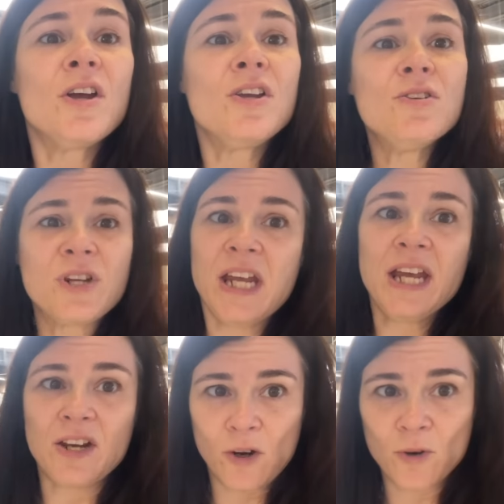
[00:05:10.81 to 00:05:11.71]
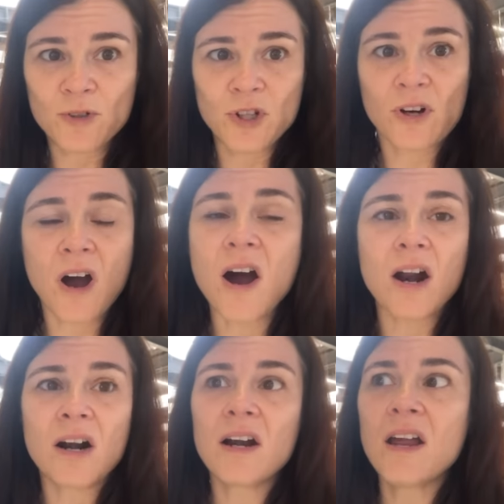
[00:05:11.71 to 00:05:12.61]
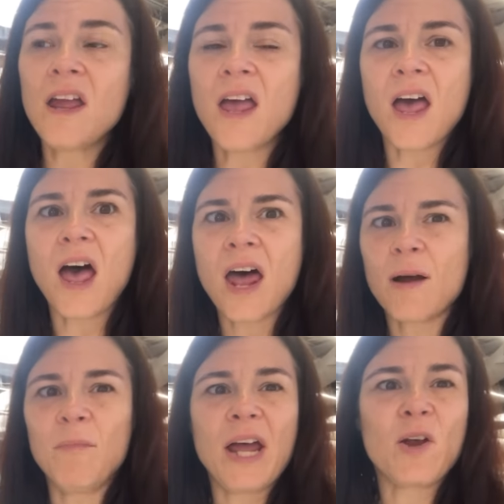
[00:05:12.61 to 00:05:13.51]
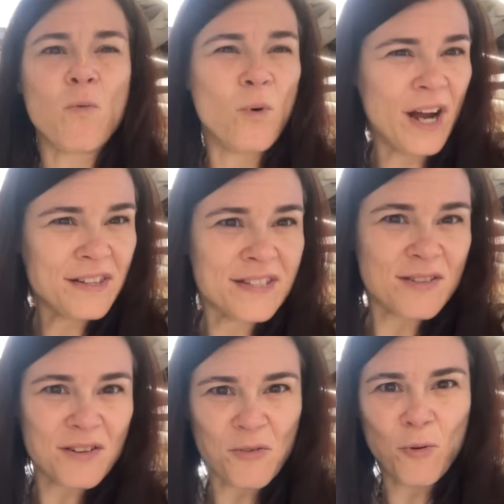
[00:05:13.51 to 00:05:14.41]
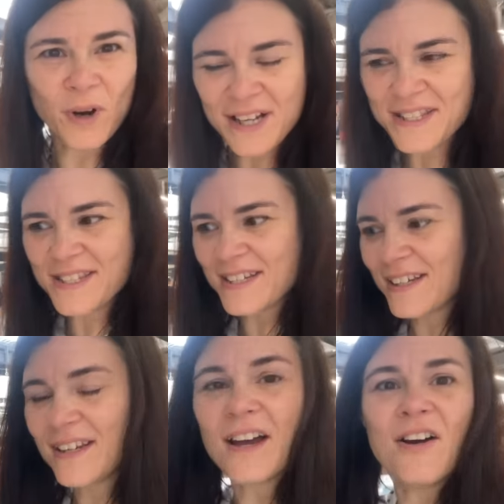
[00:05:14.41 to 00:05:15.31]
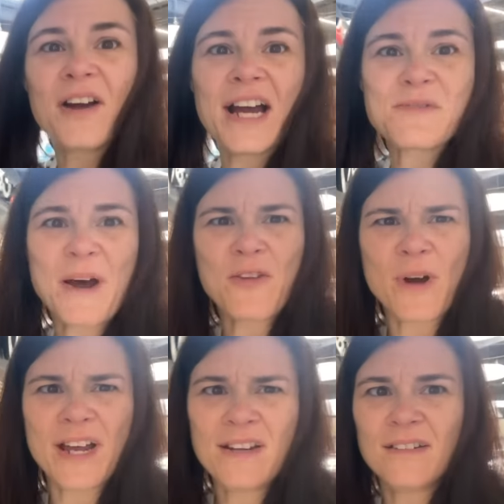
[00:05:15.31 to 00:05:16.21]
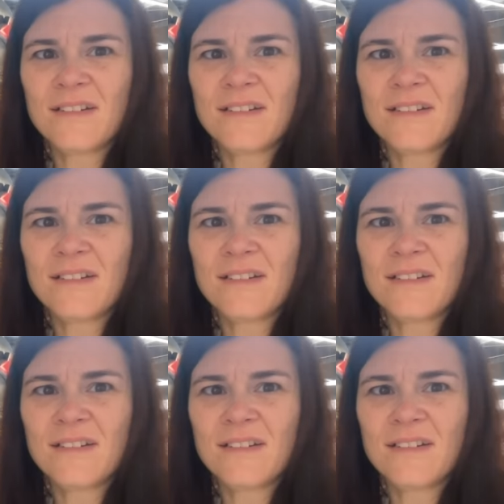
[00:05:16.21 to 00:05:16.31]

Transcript: You can't own your car. And I'm like, what? What? Oh, guys, by the way,